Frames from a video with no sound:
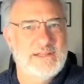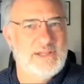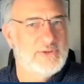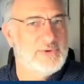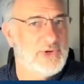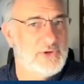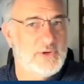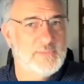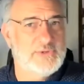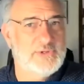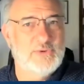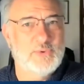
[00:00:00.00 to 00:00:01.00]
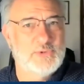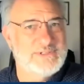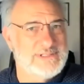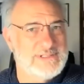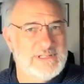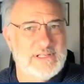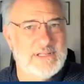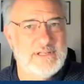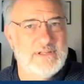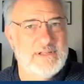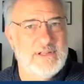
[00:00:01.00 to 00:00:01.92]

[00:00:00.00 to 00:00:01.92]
either encrypted or deleted.